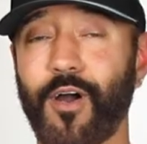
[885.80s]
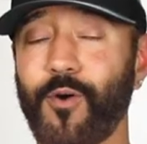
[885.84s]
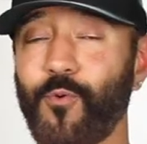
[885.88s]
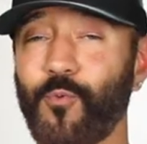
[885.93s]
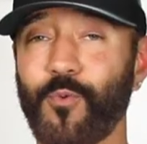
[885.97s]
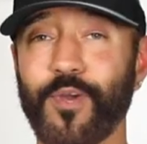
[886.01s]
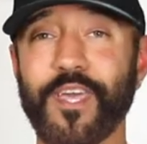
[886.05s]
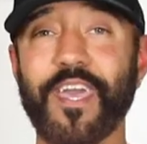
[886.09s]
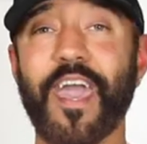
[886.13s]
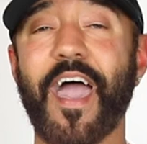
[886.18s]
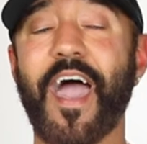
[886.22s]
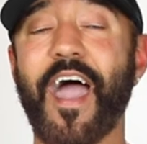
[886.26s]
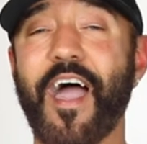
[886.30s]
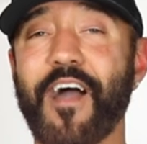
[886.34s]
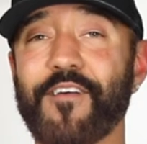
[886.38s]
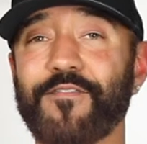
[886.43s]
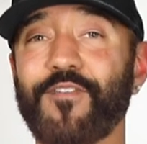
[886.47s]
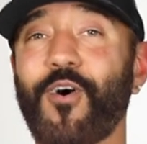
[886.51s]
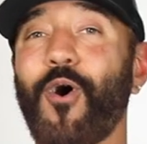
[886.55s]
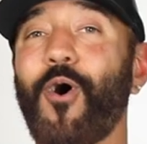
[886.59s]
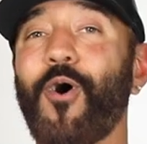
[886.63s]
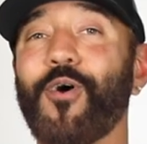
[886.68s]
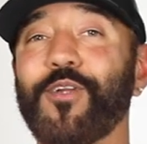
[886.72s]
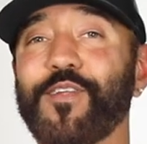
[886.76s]
We
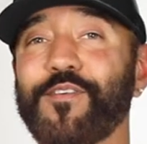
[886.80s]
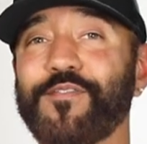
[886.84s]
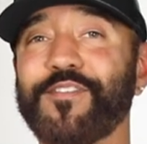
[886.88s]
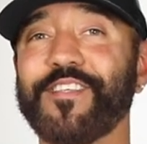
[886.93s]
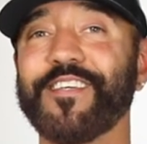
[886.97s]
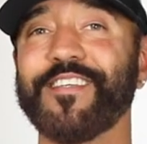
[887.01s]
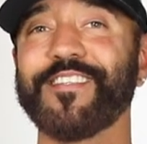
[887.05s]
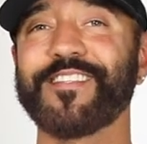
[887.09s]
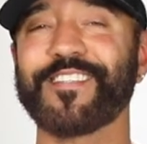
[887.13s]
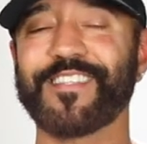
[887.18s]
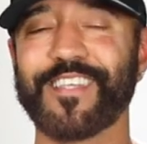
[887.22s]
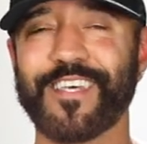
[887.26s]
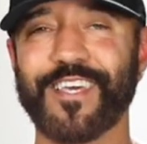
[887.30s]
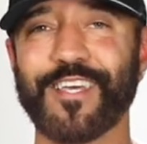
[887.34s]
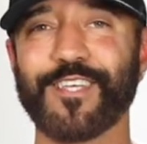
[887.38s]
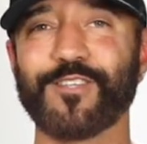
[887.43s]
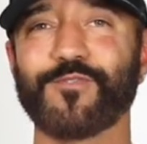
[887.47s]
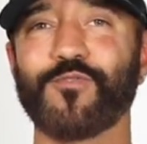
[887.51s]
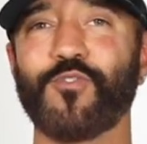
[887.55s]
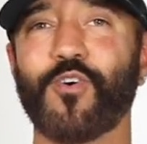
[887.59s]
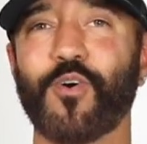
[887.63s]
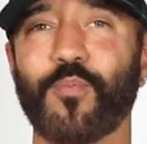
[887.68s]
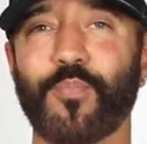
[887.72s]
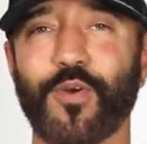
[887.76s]
have all of these things
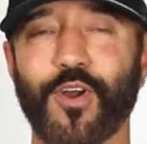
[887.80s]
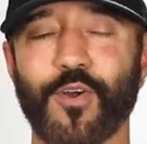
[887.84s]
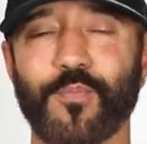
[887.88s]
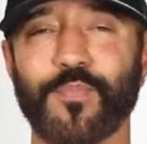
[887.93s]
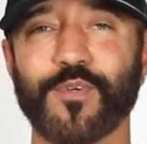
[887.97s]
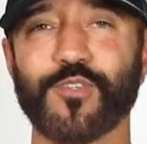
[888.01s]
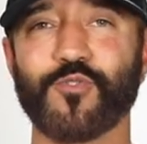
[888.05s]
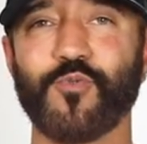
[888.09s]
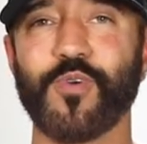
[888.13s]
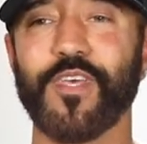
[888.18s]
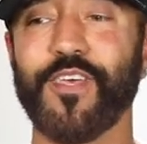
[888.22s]
for a purpose.